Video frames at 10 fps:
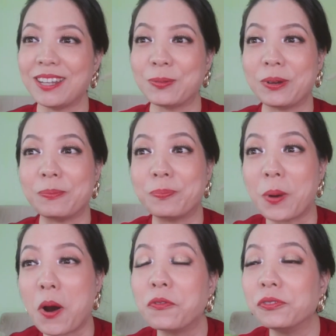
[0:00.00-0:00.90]
And we
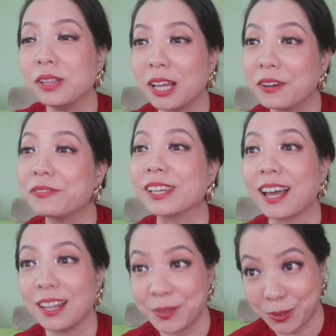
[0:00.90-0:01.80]
both love the
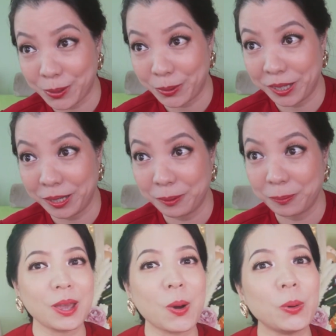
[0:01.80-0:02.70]
color story.
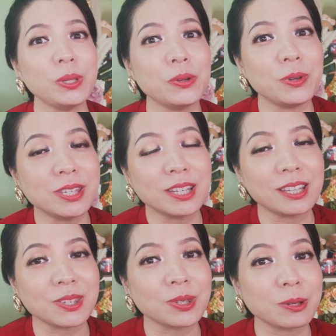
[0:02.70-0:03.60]
The only reason
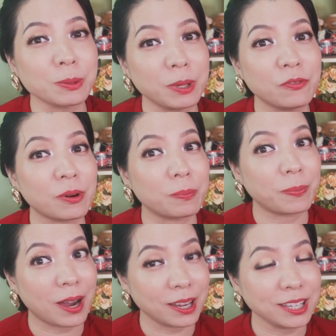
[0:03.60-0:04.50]
that stops me from
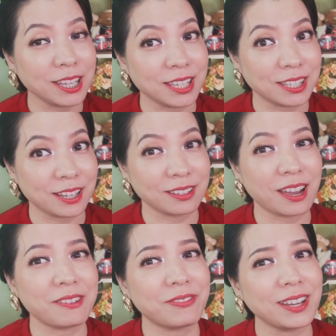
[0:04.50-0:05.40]
buying is that
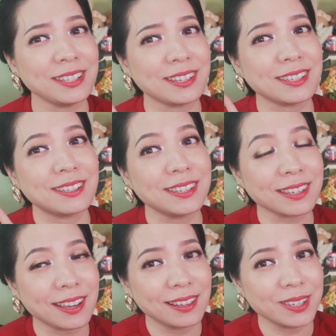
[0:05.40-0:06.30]
I find that this
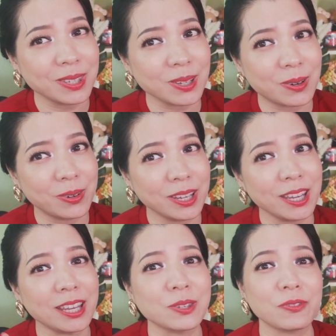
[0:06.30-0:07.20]
color
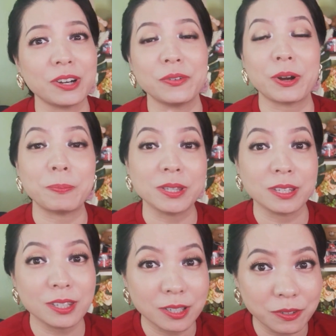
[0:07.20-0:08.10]
story is very
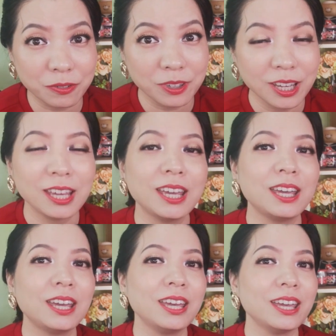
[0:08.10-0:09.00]
repetitive.
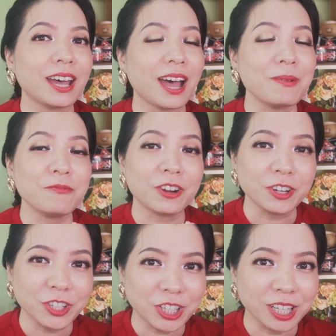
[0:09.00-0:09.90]
I'm
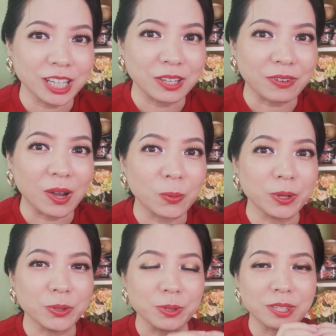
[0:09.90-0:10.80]
very sure if I
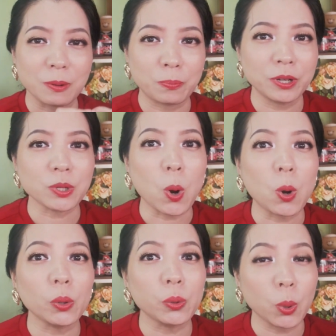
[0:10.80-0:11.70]
were to separate
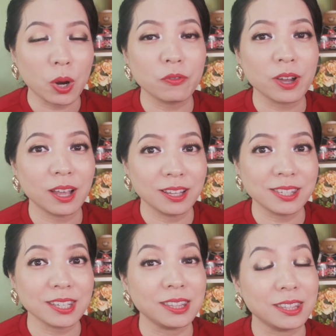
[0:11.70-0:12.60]
all 12
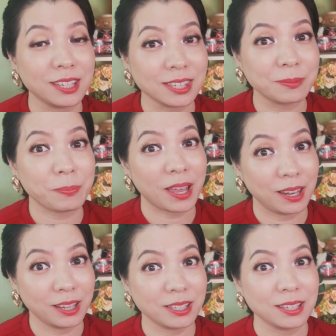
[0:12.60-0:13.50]
colors in this
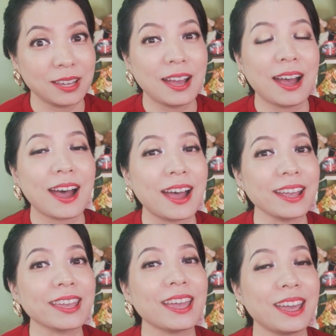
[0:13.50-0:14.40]
palette,
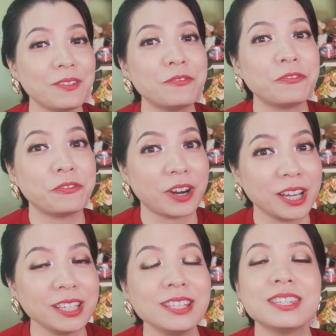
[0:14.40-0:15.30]
I can
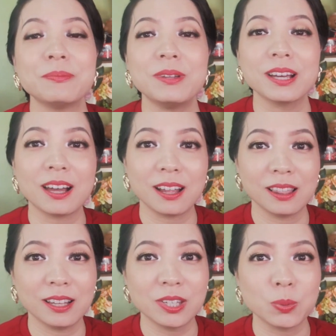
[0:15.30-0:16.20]
find similar
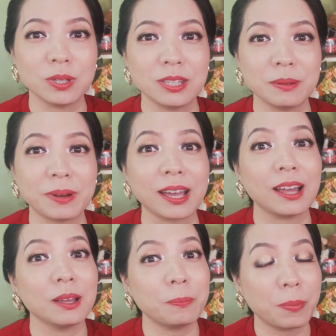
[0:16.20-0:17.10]
colors within my
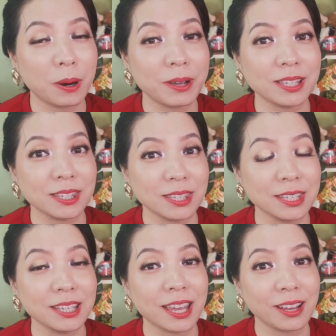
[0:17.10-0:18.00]
Colourpop
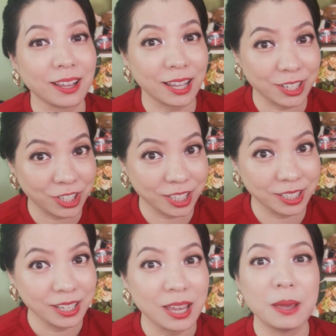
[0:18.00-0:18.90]
existing
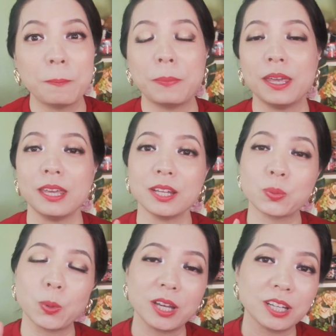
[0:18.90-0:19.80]
collection, be it
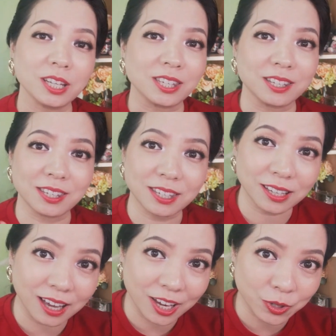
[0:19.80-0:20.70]
whether it's the
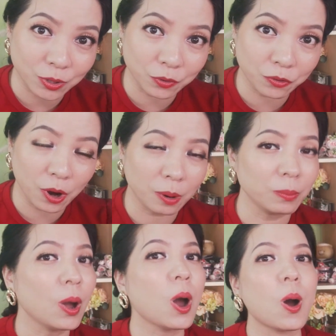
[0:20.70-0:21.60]
single eyeshadow
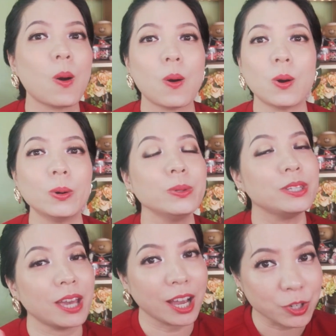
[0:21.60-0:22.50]
form or
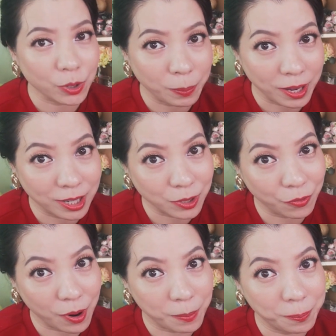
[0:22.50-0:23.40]
the eyeshadow palettes
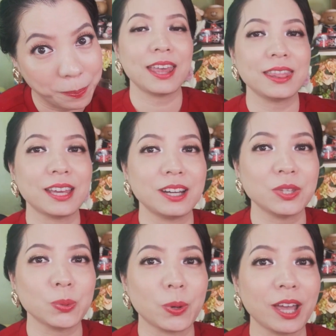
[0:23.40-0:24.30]
form. And that
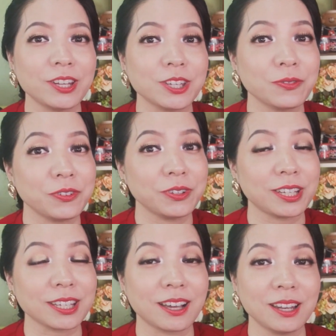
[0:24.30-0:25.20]
is why I just feel
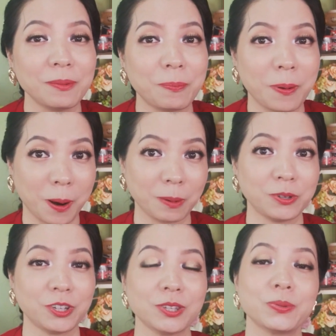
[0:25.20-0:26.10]
that
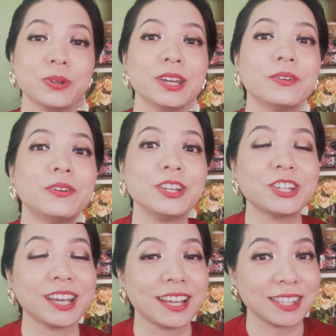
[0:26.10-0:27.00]
Colourpop just
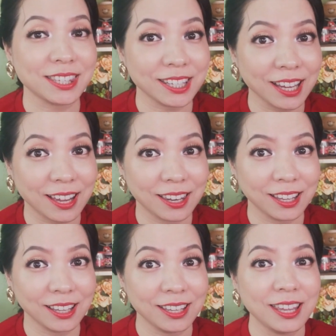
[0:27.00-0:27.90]
rearranged their existing
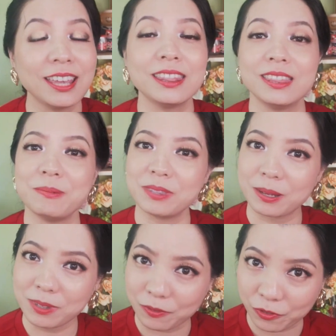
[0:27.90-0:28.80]
color, name
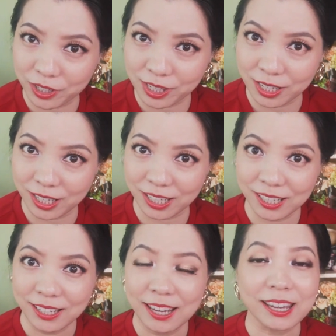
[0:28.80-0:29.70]
them
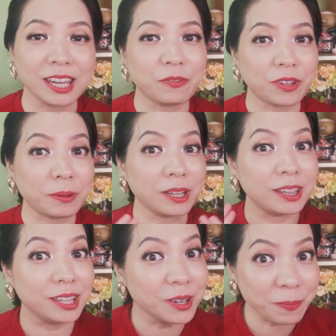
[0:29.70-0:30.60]
differently, give them a
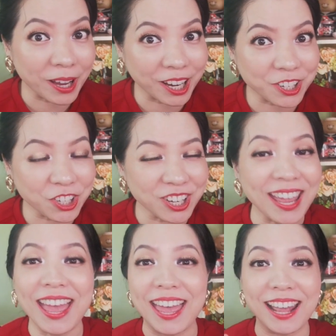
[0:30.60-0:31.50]
new packaging,
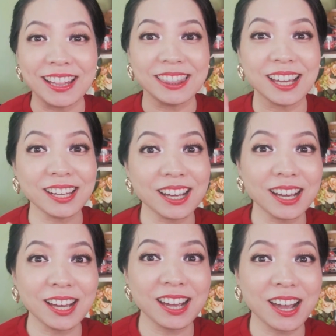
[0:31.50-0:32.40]
And
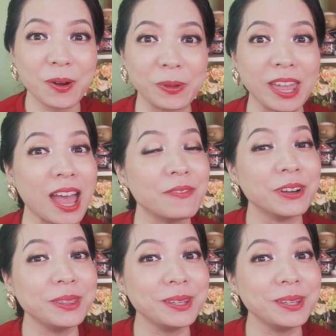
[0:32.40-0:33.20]
ta-da! We have a